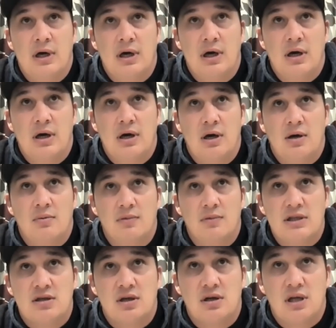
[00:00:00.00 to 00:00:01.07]

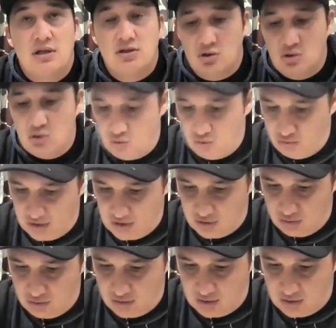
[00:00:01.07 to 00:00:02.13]
That's a cool
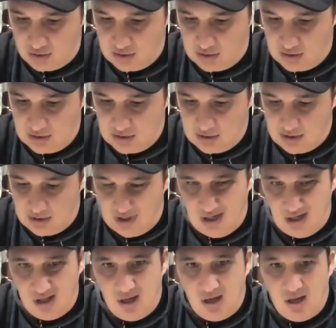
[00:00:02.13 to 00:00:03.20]
resource. And
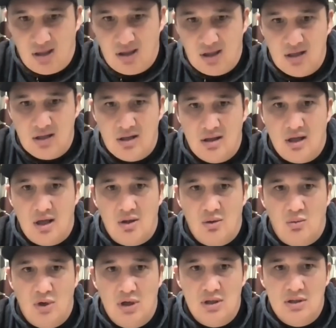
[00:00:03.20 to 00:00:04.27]
I think the other
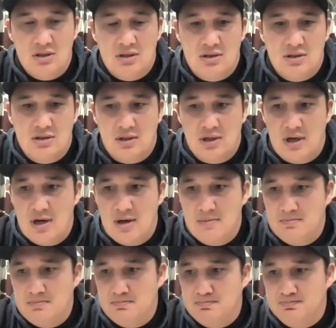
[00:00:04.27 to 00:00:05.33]
one is
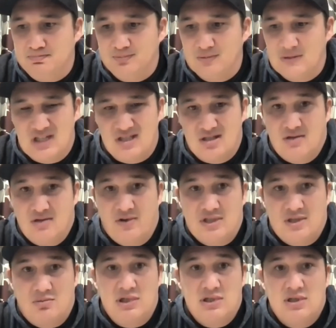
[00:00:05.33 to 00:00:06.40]
just give us
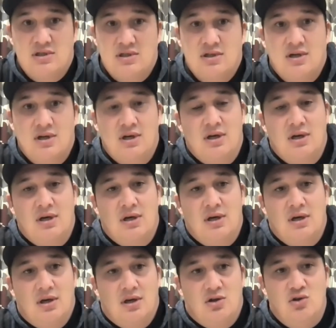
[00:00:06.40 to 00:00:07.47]
a message.
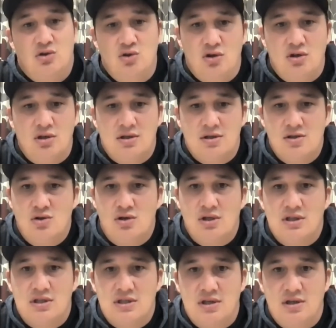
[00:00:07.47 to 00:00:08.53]
You
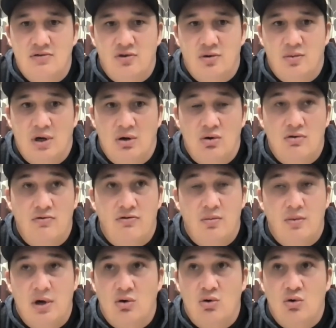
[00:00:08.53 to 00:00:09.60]
can see from our
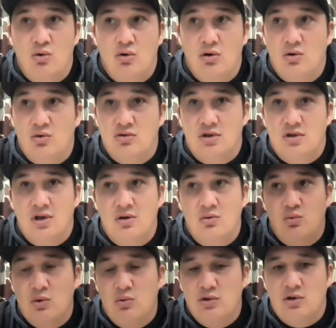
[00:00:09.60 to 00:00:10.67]
kōrero tonight,
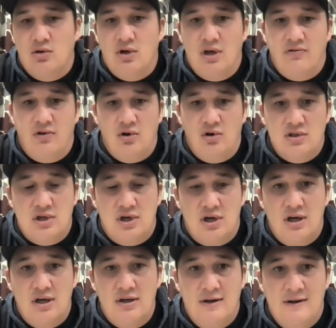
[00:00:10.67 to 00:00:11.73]
we don't have a lot to
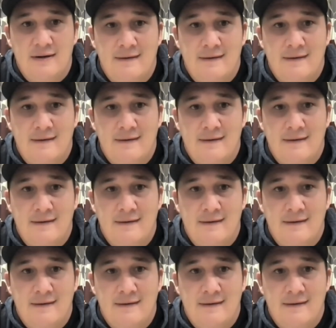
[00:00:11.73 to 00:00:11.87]
hide.